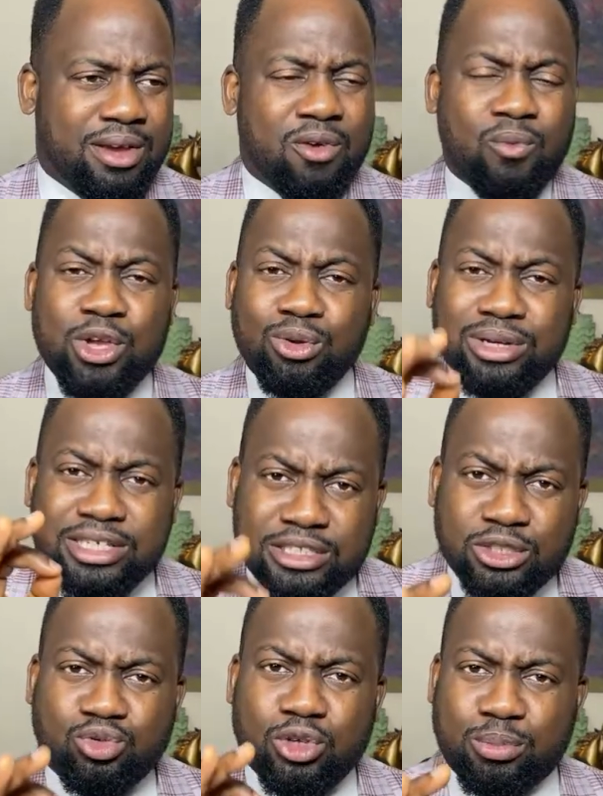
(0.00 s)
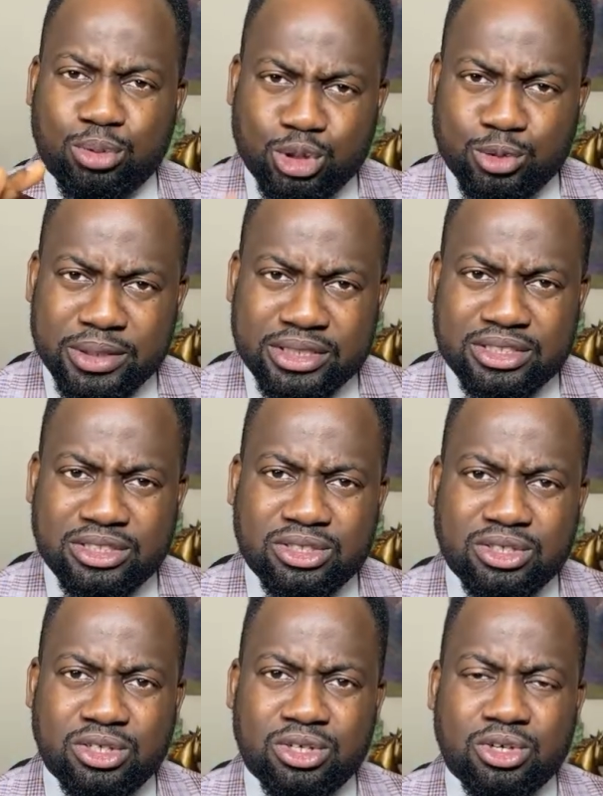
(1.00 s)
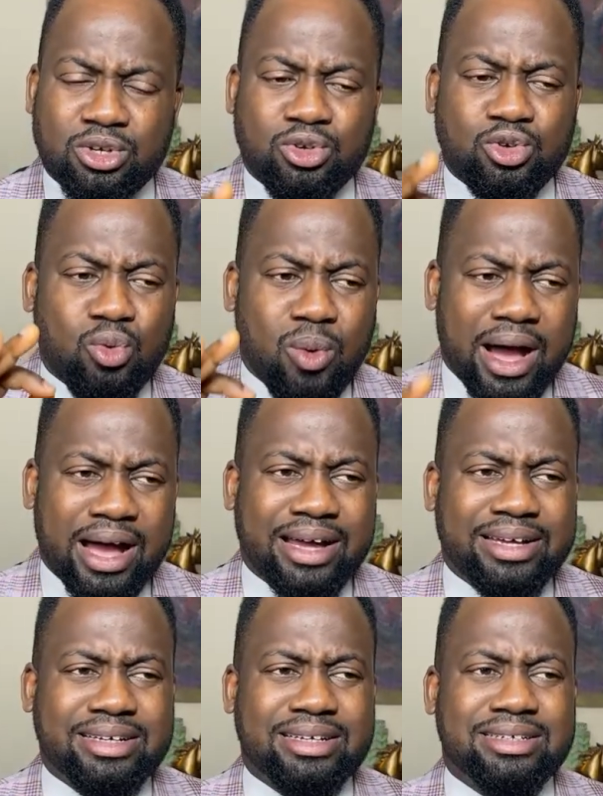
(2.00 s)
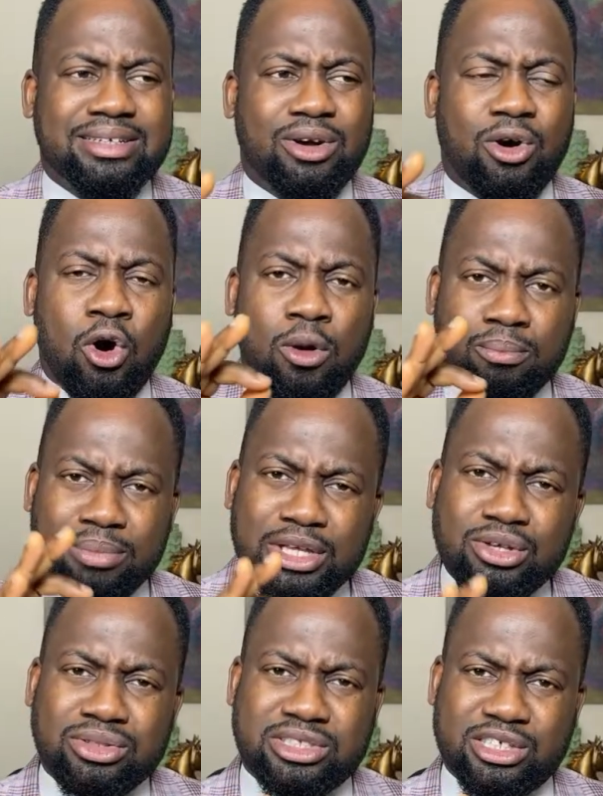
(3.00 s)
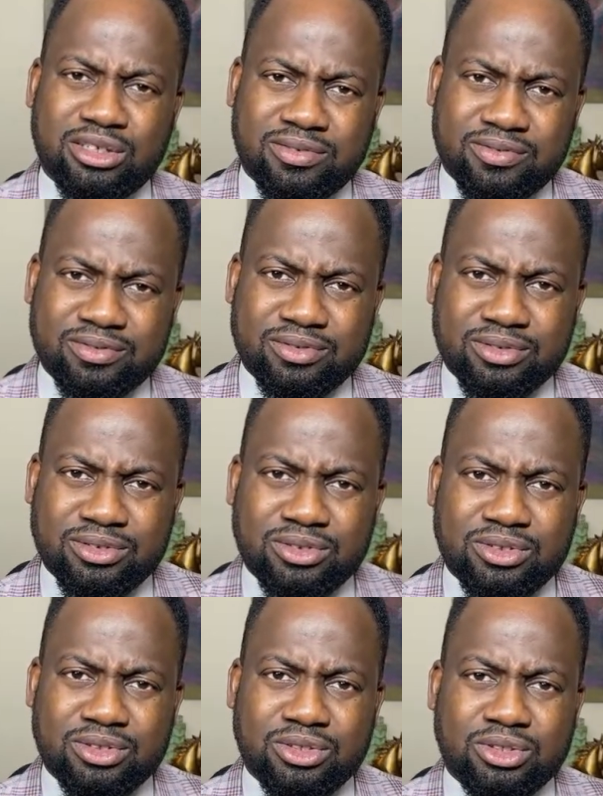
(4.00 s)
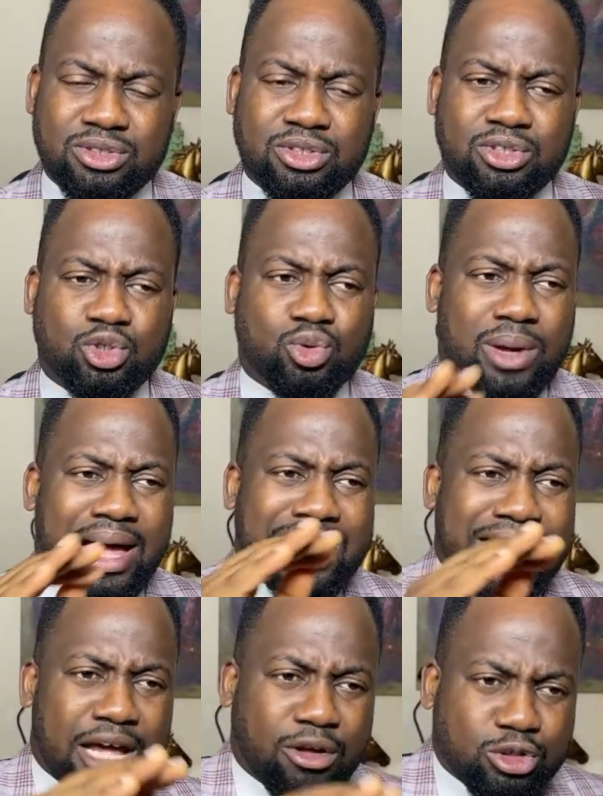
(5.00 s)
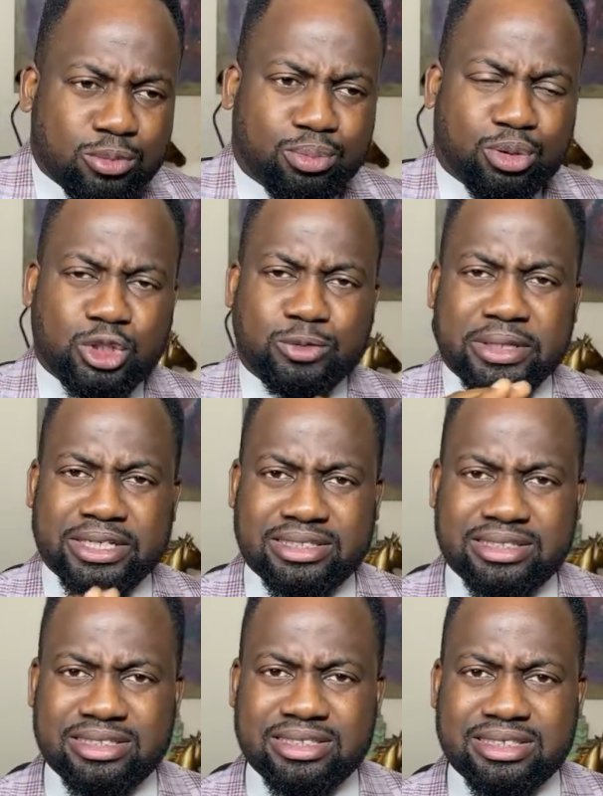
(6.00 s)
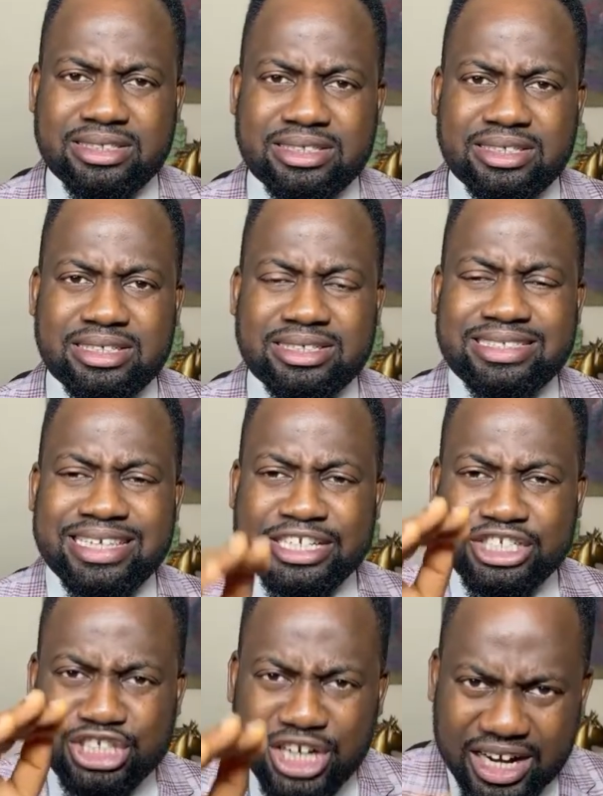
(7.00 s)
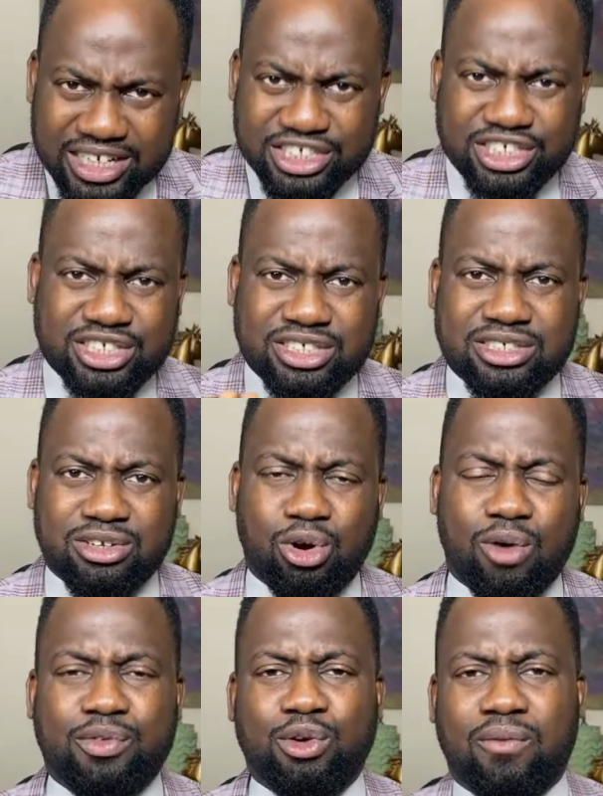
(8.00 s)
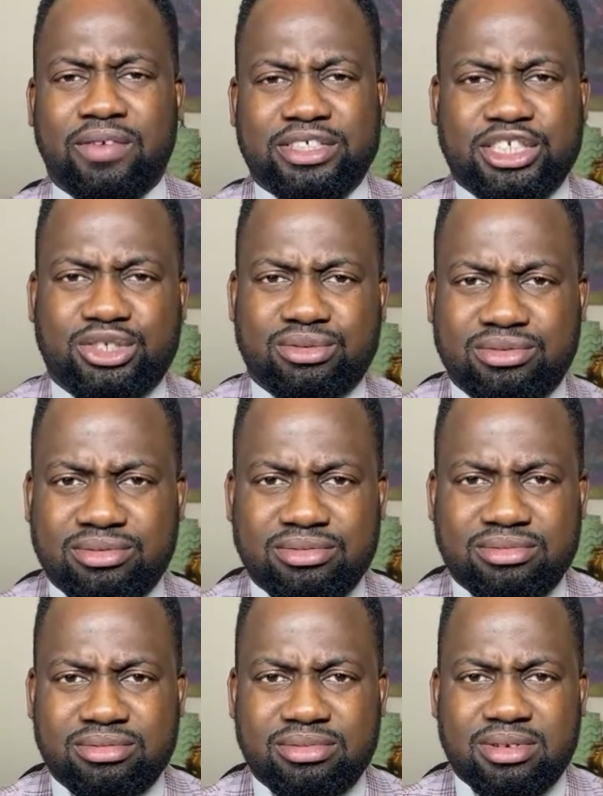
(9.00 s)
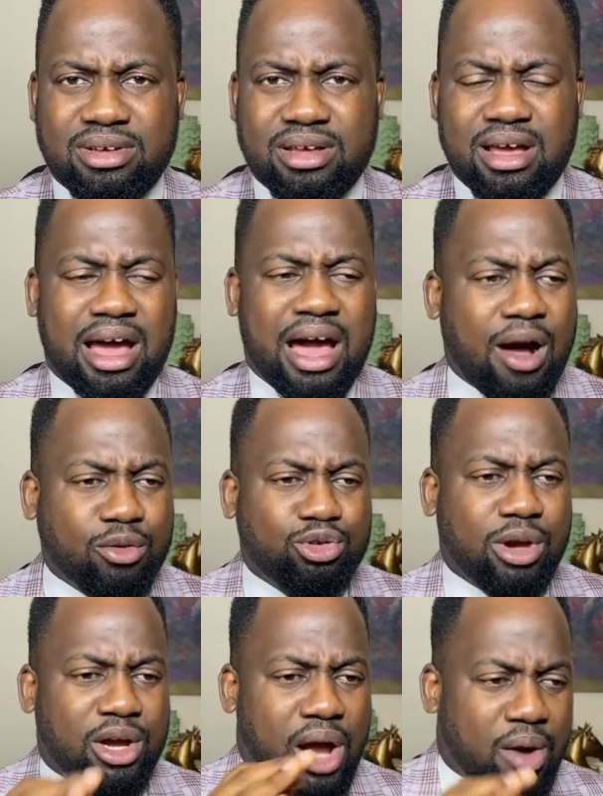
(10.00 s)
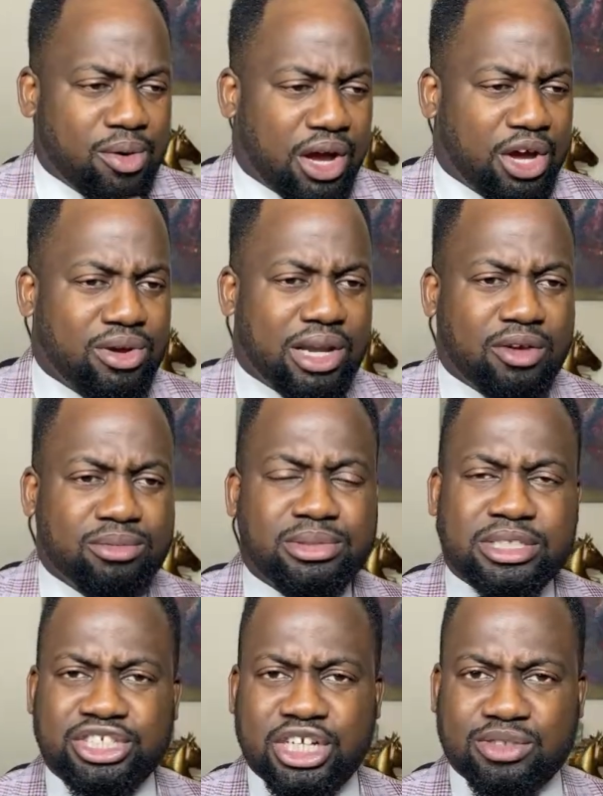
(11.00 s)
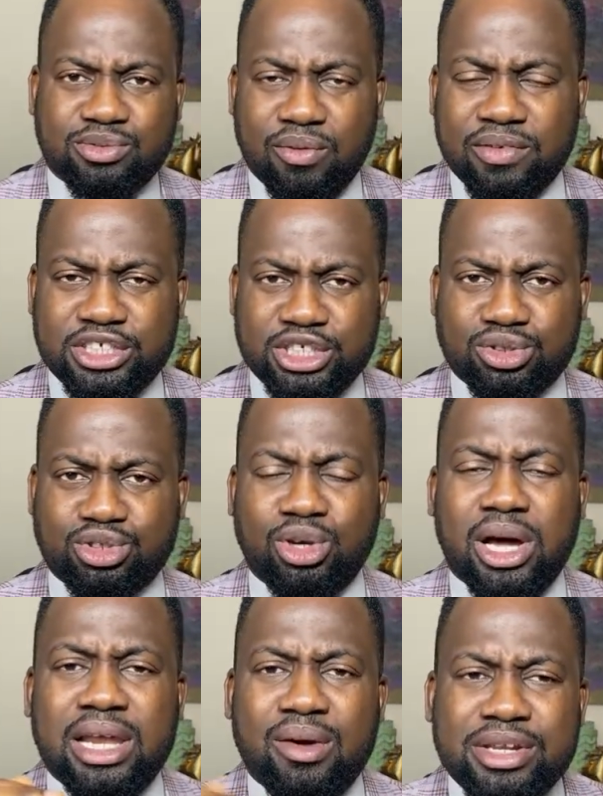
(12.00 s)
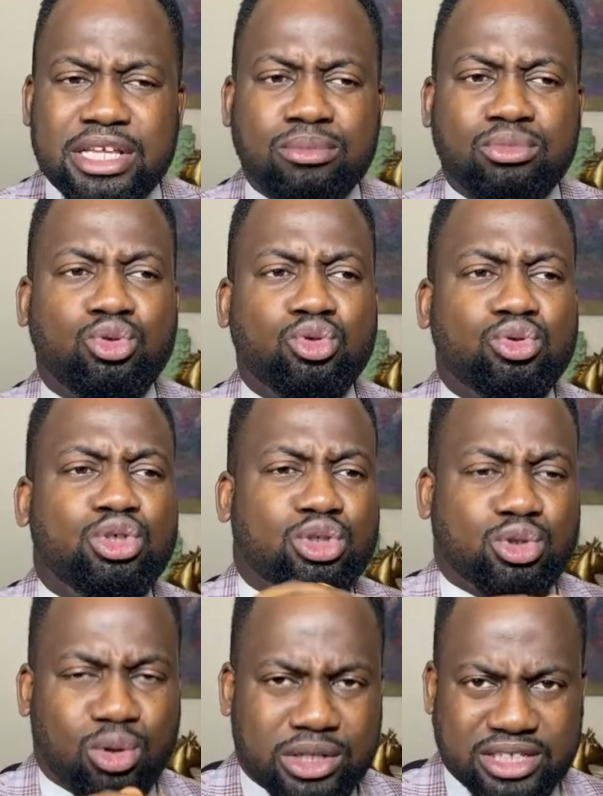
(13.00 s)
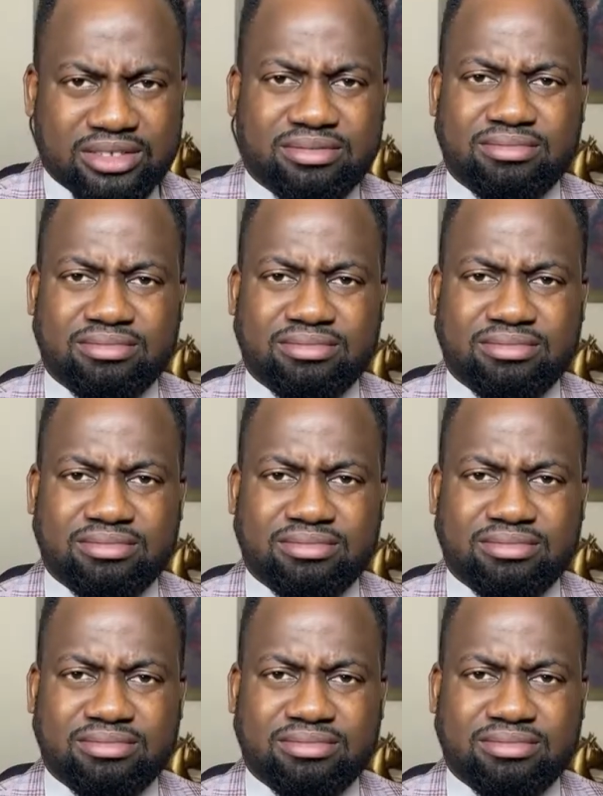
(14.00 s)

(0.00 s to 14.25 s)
When you listen to a prospect, you are humbling yourself to allow the prospect take charge of the conversation. Are you allowing him to take charge of the conversation? You're allowing him do the talking.